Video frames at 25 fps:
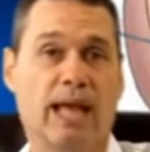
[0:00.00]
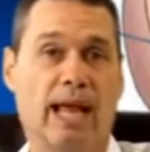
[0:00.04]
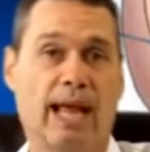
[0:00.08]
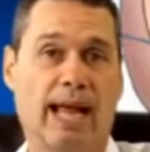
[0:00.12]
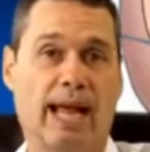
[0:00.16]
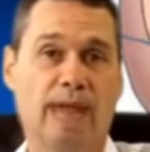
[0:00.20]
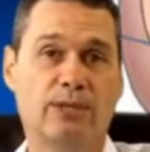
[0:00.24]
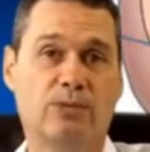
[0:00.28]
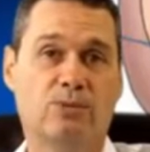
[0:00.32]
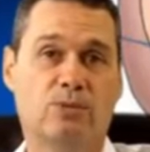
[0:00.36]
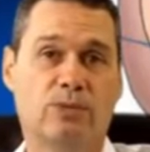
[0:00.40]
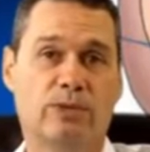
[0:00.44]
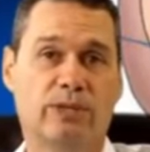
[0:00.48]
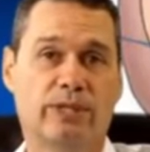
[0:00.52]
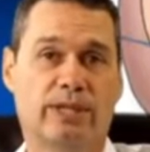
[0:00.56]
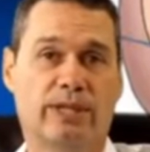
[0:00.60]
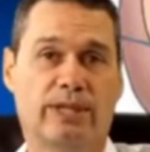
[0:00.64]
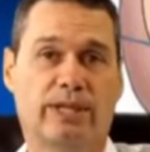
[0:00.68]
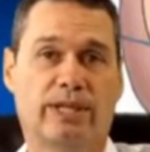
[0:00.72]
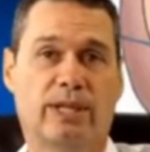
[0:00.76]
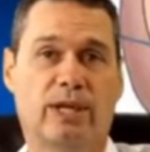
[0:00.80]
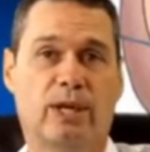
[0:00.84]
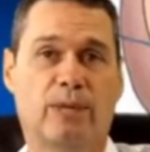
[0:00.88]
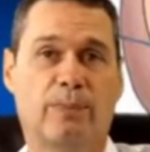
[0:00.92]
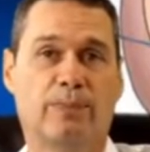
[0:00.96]
Actually,
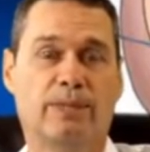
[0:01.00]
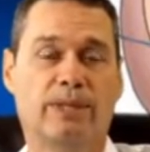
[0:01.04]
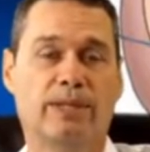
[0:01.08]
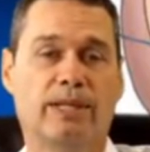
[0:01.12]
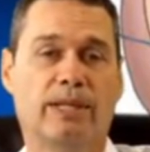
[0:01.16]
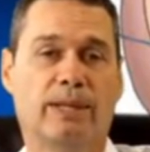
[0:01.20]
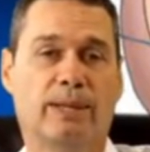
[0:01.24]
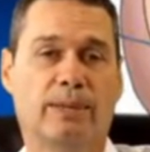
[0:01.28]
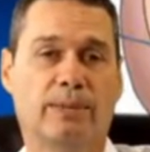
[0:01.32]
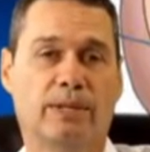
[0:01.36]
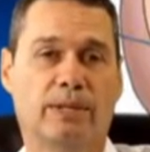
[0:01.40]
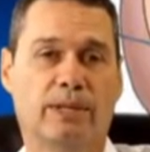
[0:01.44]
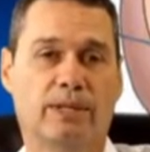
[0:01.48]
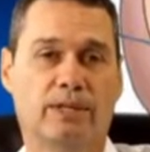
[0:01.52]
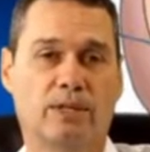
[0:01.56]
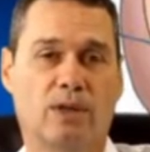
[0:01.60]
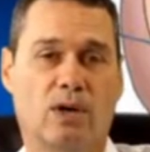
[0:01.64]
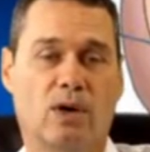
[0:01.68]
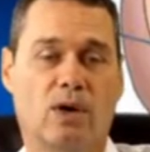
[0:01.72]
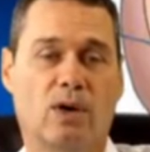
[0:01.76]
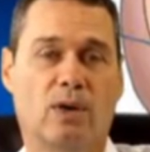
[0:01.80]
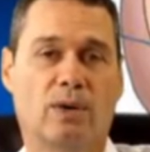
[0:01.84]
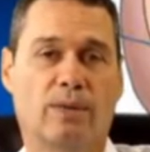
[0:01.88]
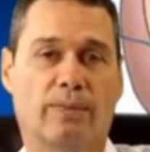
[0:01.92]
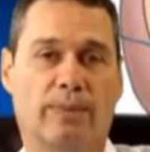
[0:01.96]
the therapy that I'm going to
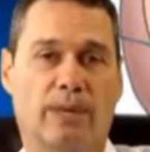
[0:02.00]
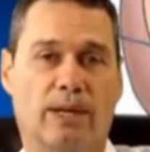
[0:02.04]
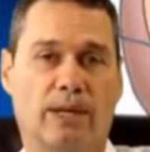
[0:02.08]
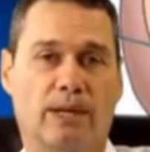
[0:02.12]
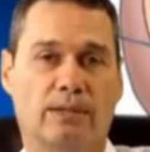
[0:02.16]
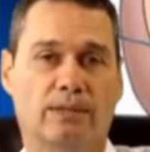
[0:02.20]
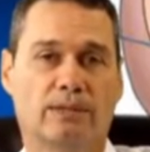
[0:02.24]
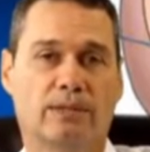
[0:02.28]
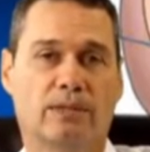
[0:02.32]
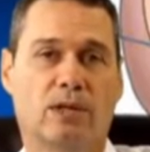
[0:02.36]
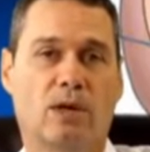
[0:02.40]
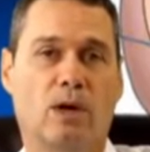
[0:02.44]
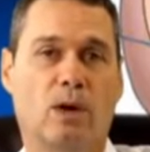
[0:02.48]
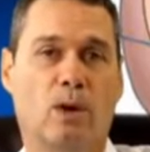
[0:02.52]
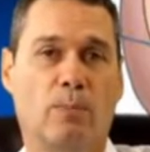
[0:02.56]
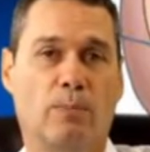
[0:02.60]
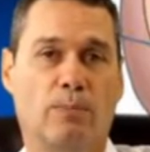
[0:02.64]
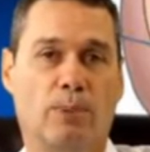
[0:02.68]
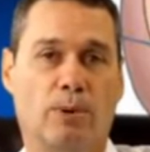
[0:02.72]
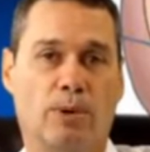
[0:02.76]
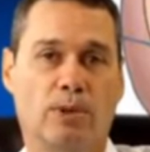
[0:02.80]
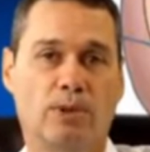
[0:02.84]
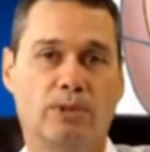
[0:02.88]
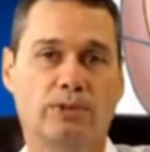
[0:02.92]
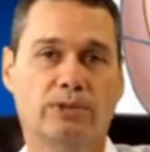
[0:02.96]
talk about,
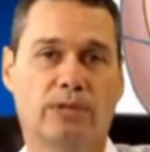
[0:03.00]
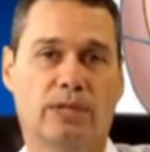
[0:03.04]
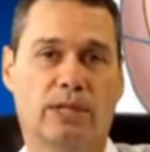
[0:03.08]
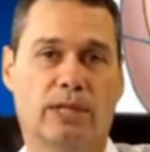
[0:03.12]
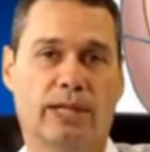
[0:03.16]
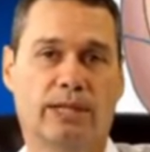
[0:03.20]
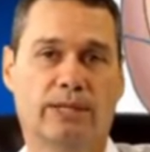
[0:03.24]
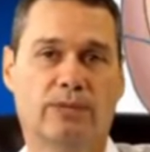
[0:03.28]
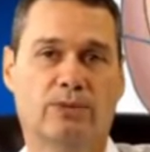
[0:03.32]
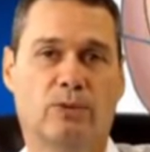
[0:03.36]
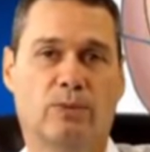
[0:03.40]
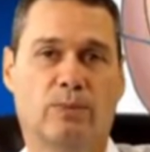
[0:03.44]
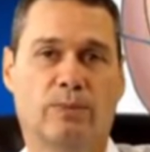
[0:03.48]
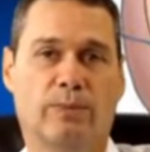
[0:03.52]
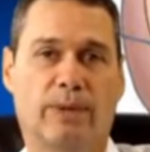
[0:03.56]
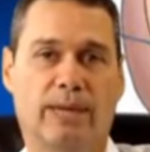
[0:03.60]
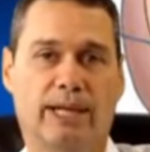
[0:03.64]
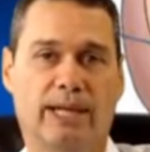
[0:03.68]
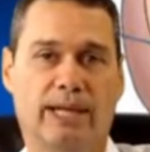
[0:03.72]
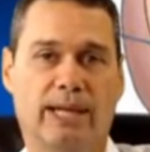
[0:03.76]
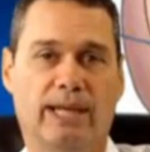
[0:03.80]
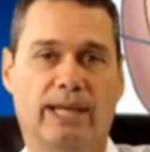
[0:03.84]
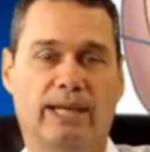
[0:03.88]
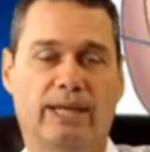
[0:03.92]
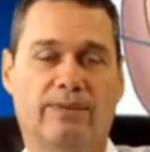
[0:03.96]
called pulsed
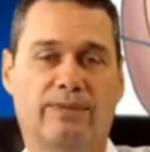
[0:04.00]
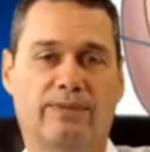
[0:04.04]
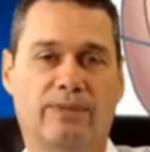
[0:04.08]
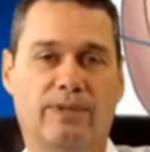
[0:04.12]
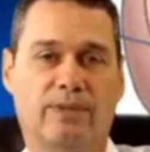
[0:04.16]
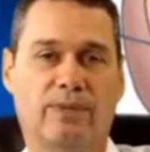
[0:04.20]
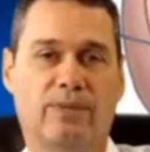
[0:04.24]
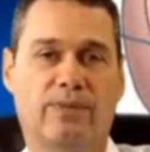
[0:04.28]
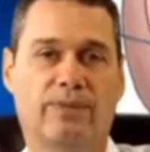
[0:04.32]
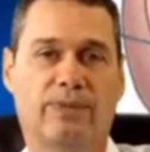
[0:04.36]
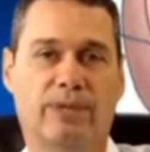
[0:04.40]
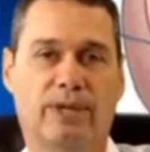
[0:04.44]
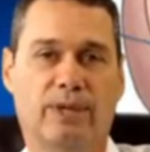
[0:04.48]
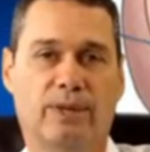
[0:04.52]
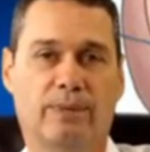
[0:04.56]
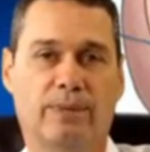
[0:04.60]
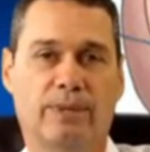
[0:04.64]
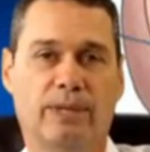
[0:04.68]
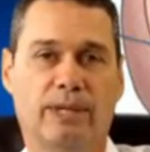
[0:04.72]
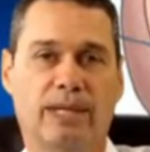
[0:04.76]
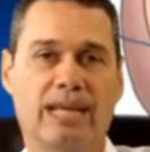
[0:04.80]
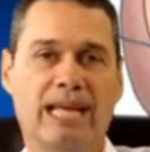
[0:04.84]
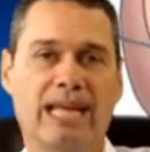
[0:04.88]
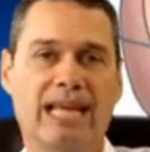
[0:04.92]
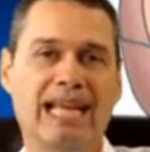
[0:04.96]
electromagnetic field
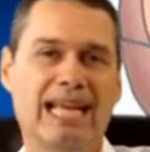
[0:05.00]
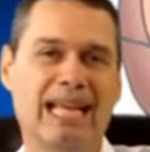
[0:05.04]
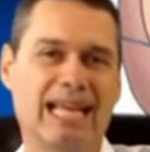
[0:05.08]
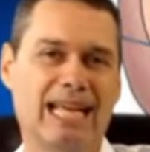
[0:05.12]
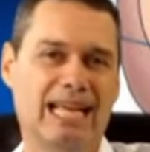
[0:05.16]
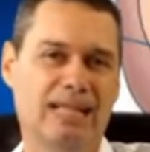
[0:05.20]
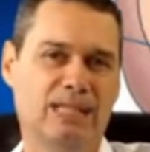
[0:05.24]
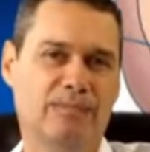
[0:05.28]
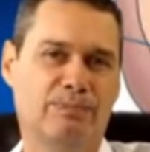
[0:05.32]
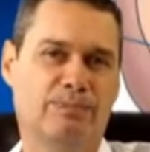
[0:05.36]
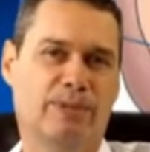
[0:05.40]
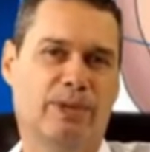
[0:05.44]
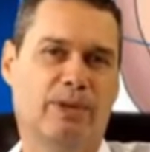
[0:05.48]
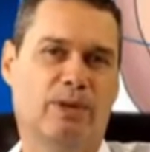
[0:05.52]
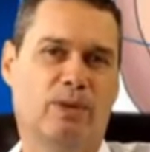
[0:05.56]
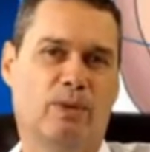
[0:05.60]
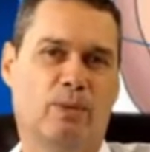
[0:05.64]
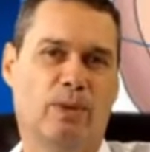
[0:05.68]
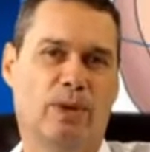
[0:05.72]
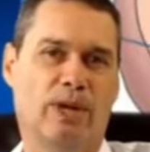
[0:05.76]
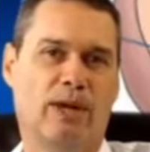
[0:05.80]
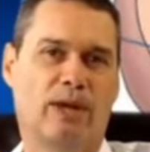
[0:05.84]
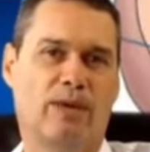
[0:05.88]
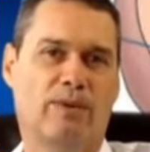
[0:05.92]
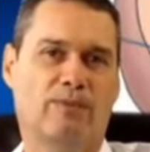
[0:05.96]
therapy, has been
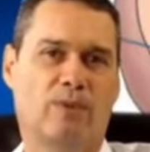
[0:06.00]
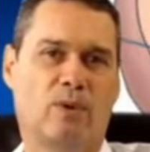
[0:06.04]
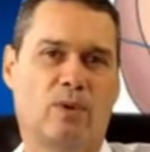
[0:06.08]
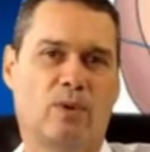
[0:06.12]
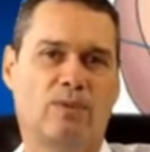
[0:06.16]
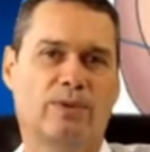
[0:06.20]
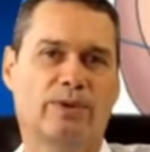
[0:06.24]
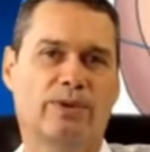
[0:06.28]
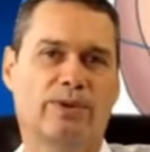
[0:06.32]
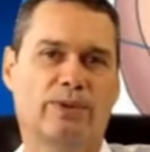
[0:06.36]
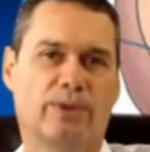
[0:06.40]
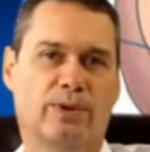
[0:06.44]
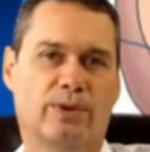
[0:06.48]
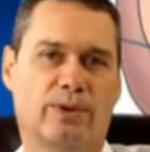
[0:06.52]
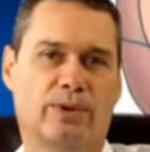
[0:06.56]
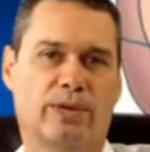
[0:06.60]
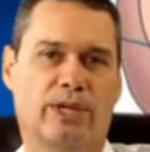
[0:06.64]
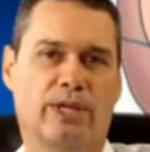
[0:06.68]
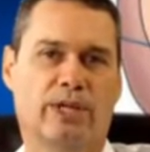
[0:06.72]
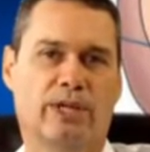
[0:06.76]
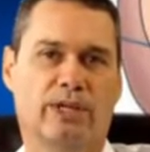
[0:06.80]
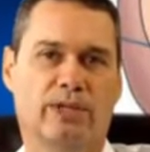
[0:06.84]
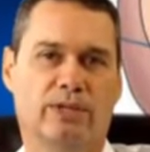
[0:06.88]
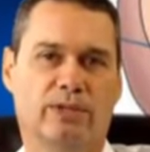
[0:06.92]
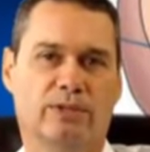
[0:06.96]
around for over 30
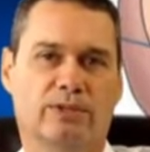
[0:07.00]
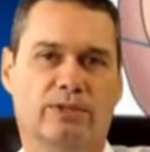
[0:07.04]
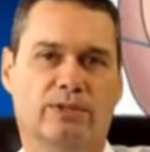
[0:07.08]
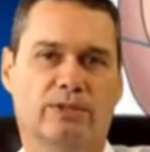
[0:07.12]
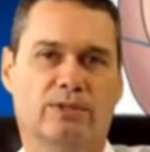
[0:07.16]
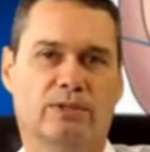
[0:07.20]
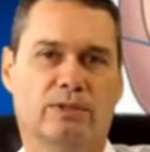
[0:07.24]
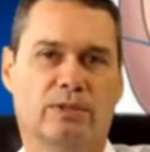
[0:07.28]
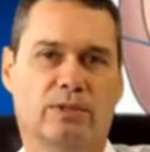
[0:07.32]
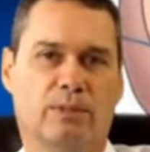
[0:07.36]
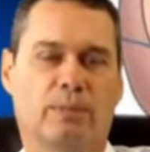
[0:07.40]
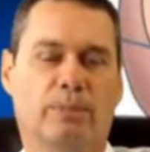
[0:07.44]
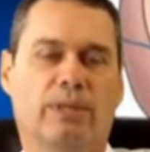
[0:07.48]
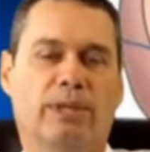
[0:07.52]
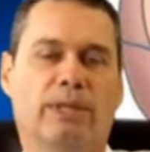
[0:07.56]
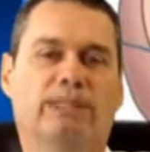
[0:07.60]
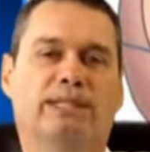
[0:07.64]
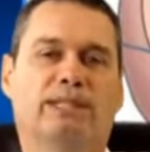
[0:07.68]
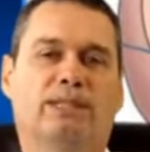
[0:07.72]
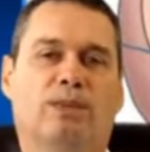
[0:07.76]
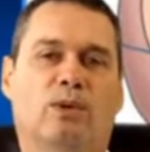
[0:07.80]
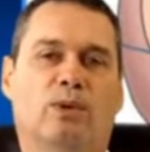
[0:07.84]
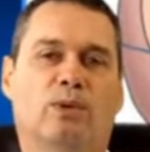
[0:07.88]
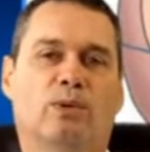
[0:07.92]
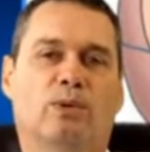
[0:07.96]
years, but
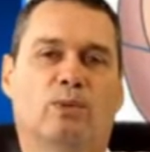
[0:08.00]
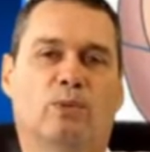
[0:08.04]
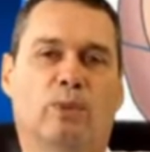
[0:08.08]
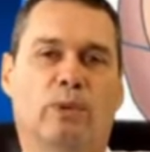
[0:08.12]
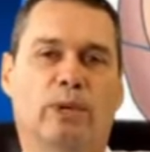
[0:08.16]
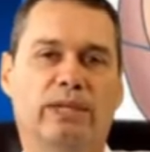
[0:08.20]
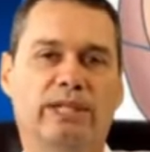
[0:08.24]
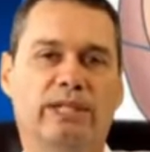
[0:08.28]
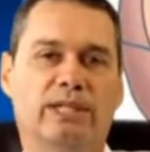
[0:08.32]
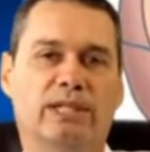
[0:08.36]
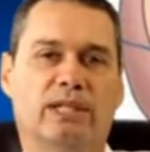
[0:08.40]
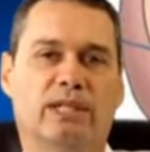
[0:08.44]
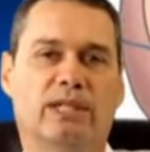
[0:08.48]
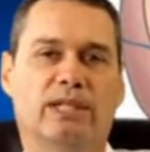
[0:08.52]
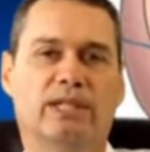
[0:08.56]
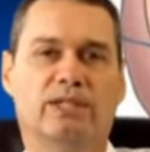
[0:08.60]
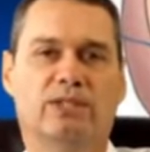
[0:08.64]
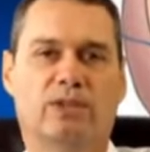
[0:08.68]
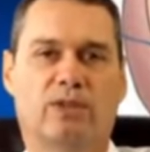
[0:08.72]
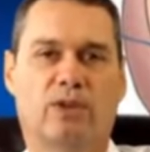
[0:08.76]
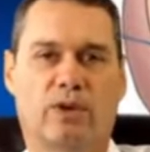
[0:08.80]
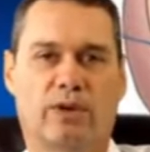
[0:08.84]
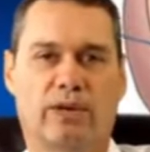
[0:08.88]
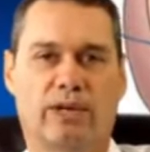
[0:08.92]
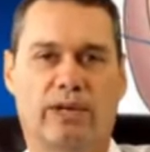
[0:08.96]
has only recently
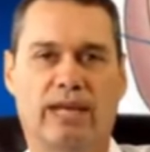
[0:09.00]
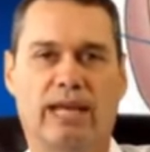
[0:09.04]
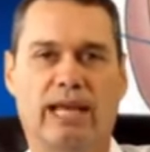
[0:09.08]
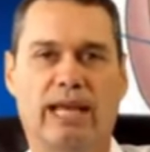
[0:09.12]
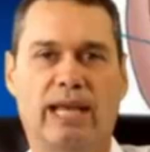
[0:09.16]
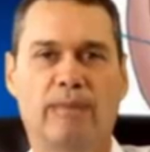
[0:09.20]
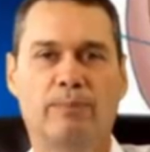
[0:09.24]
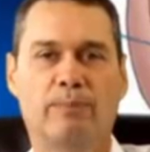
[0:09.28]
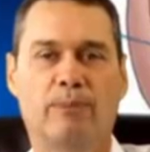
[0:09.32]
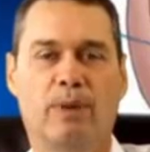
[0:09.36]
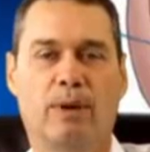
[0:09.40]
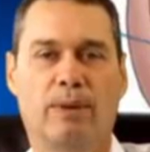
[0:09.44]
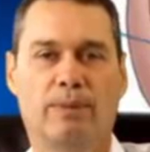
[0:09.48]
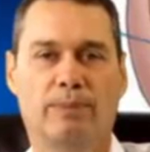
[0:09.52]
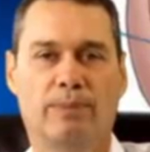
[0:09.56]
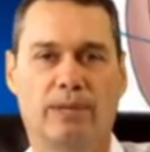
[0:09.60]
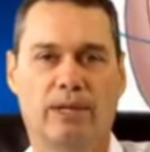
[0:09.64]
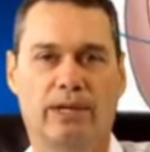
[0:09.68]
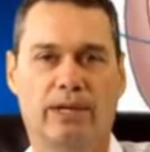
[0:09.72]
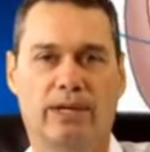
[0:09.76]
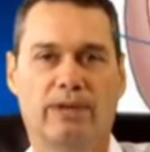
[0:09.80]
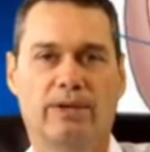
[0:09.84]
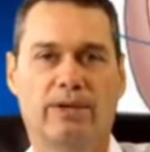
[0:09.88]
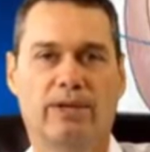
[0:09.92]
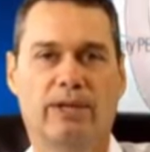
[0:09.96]
started to gain
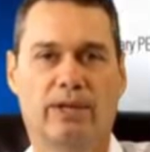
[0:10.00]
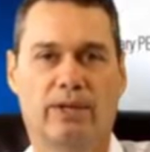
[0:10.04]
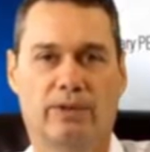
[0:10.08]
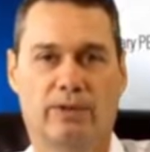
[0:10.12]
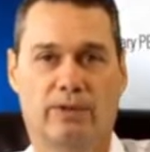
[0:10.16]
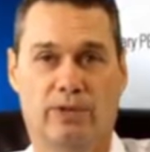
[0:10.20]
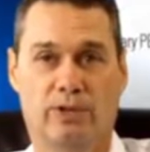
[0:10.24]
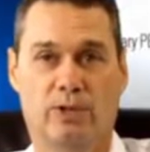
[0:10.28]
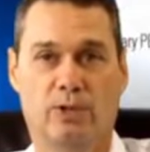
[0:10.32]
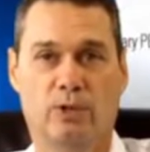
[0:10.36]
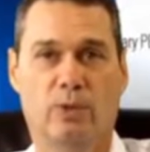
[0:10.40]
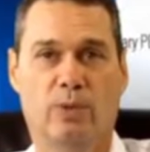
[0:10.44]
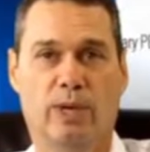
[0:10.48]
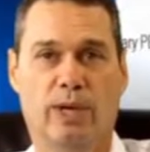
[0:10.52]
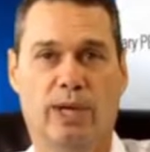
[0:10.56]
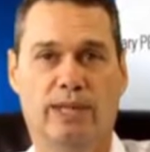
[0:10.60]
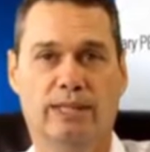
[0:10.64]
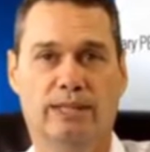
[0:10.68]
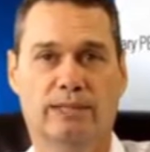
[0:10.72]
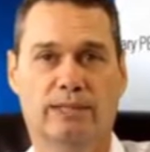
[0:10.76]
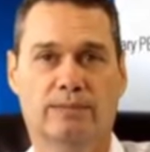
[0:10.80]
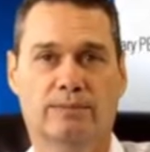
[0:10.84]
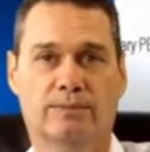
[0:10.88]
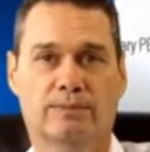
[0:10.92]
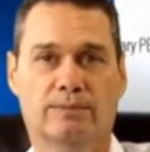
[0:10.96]
popularity here in the
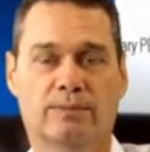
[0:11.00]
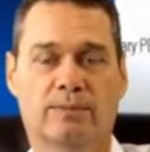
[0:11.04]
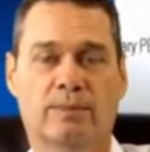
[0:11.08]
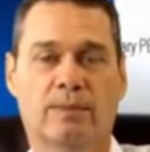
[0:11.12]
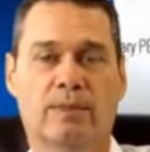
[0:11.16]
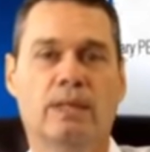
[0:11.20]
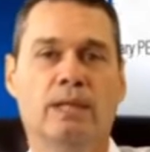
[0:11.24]
U.S.